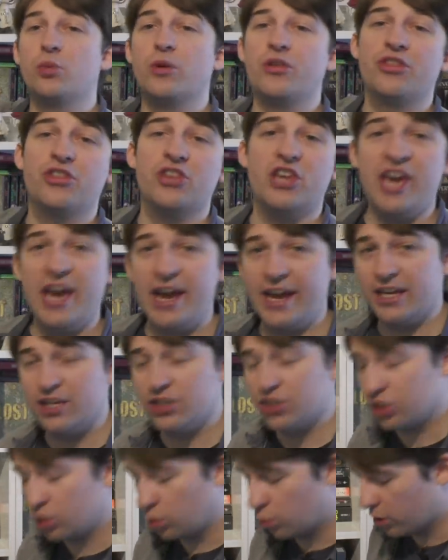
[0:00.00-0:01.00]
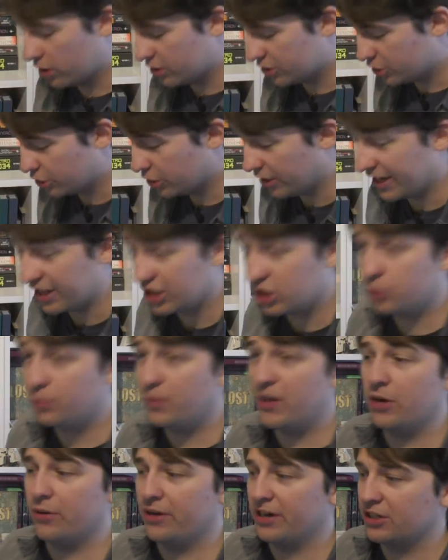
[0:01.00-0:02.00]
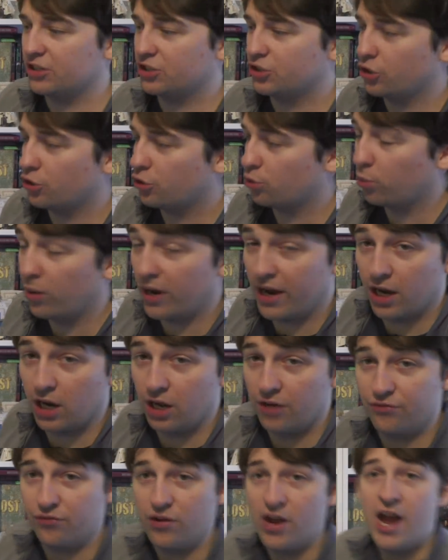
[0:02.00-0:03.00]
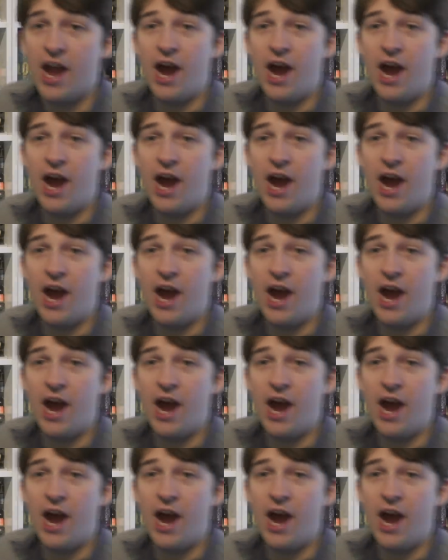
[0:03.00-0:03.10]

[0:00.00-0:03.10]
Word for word: with kings who want to experience the thrill of